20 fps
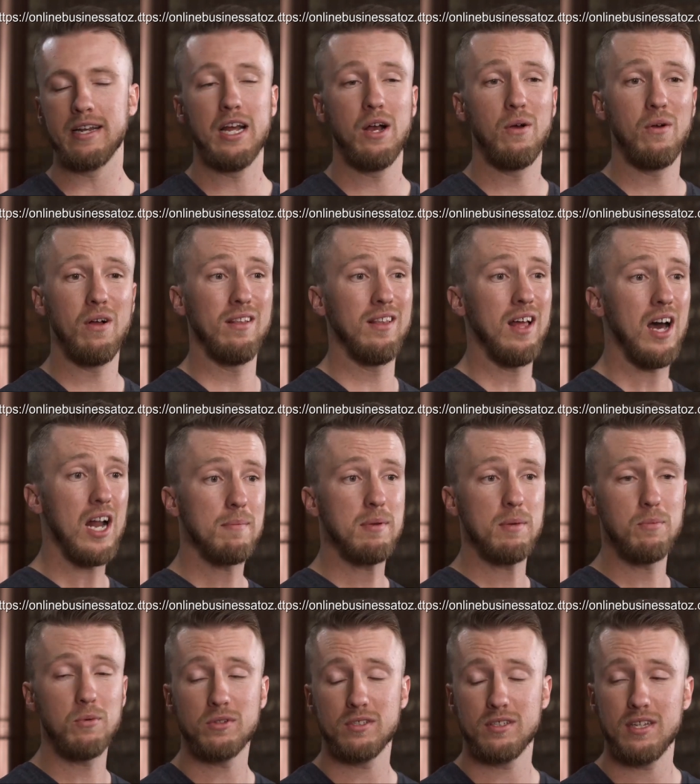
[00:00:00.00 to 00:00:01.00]
Now, a lot of
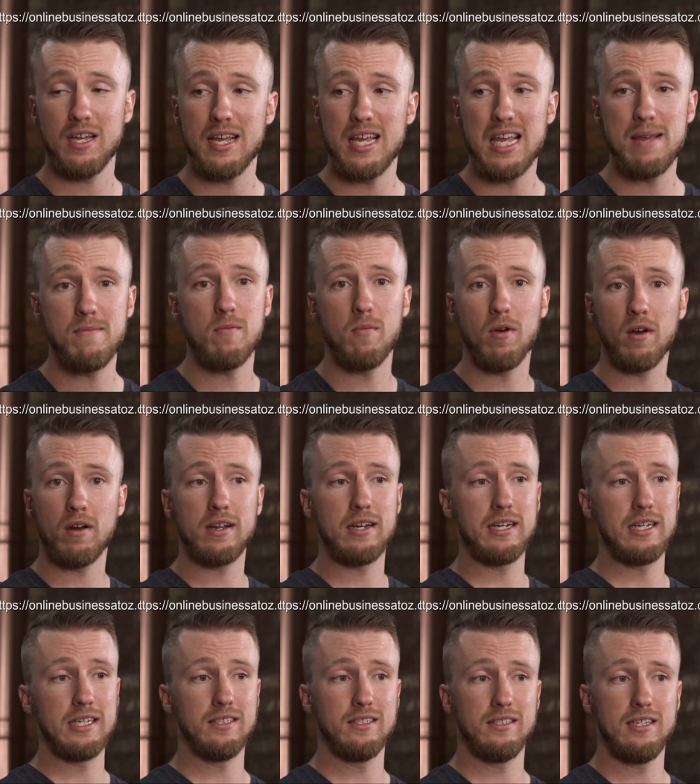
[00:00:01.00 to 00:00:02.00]
people say email
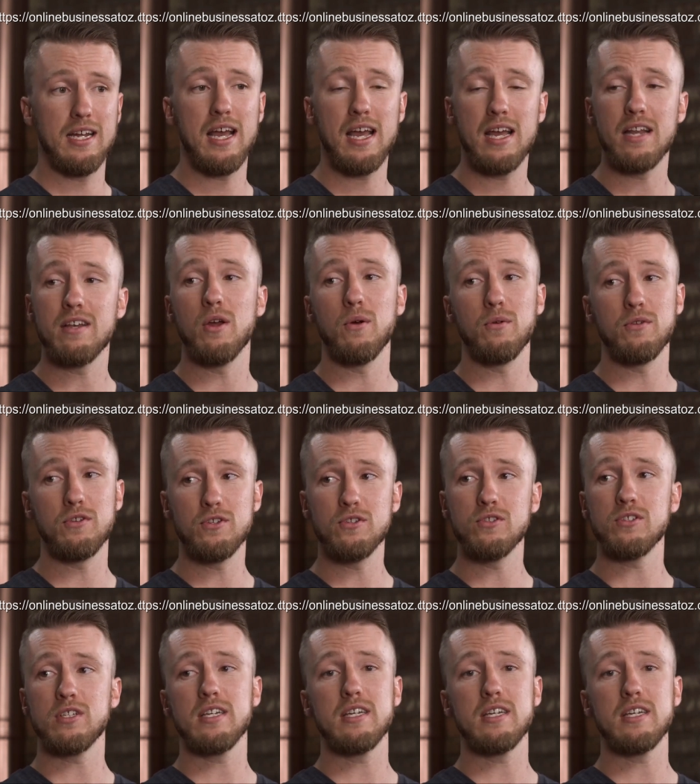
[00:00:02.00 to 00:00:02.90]
marketing is dead, don't use